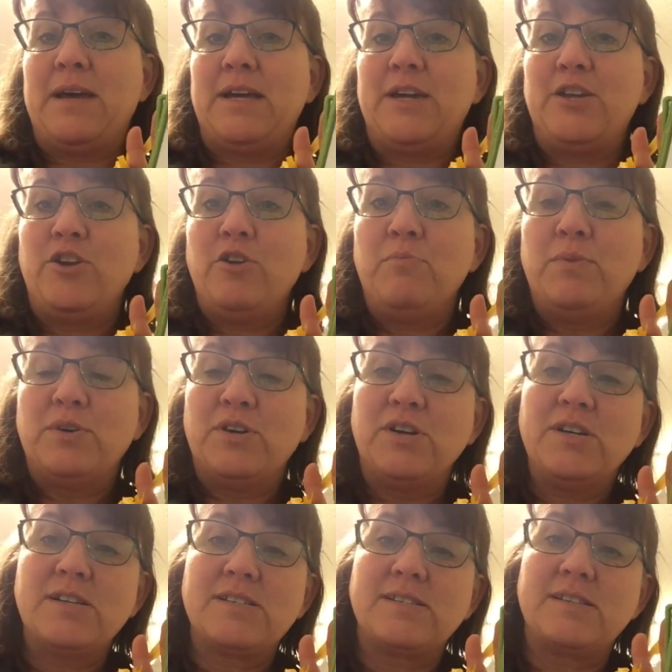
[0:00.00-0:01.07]
making your
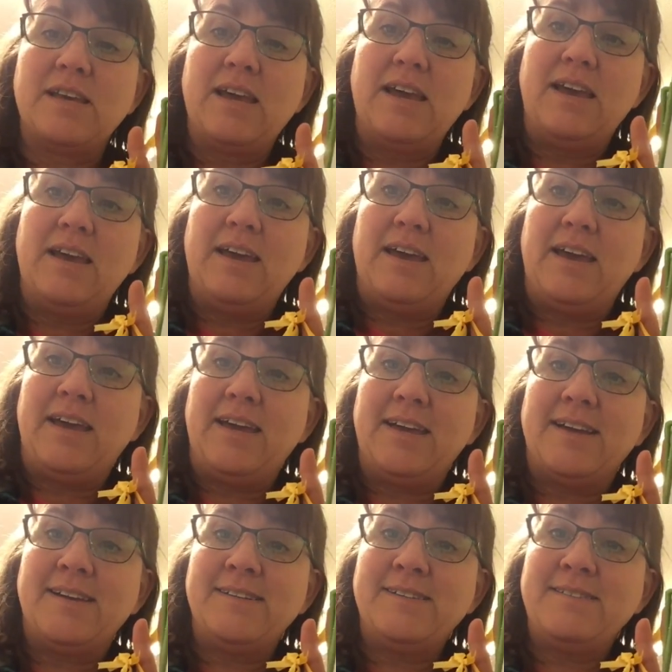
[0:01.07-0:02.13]
books,
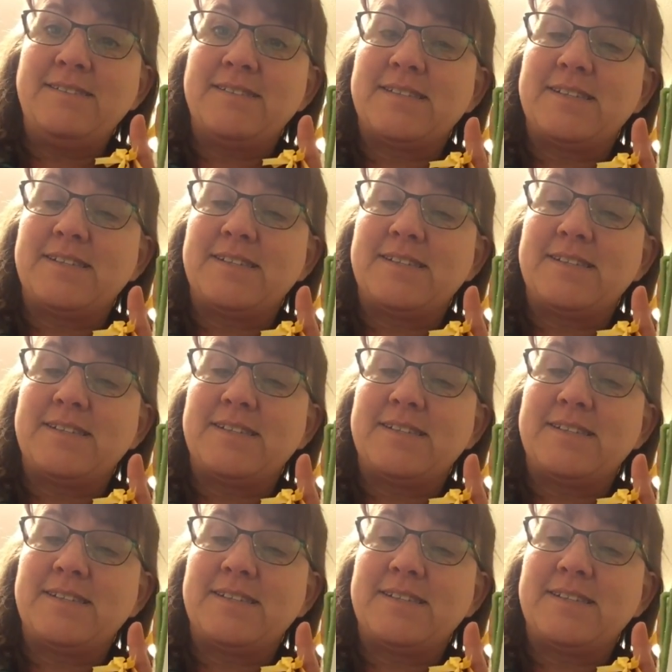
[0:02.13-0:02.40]
and